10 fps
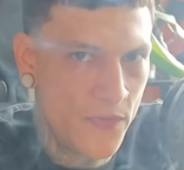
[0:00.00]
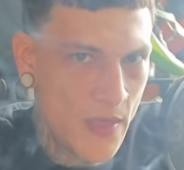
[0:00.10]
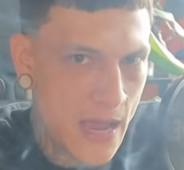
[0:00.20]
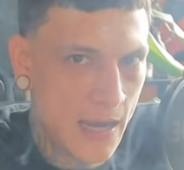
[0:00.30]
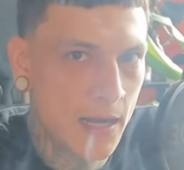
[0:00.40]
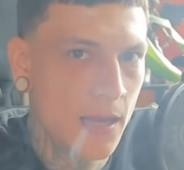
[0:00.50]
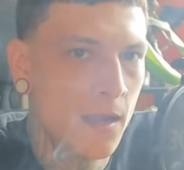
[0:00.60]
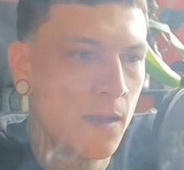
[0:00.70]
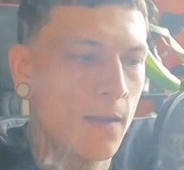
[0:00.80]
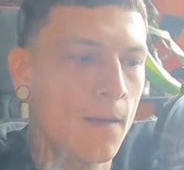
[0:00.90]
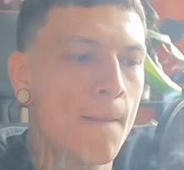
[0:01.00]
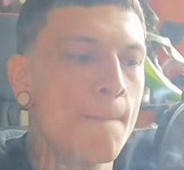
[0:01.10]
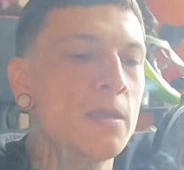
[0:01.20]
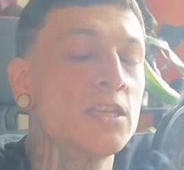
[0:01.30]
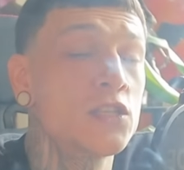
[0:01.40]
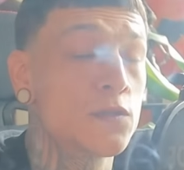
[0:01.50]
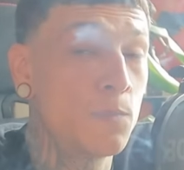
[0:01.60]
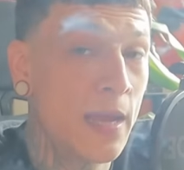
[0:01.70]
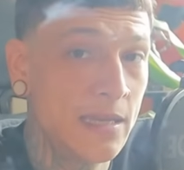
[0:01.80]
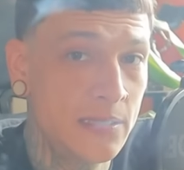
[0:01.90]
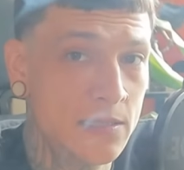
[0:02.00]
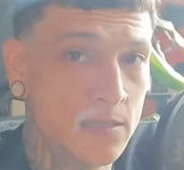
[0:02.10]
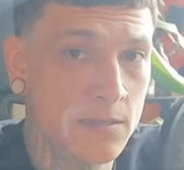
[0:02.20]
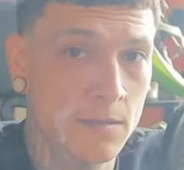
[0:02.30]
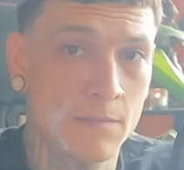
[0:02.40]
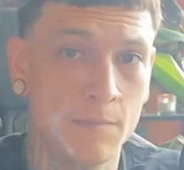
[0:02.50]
that space.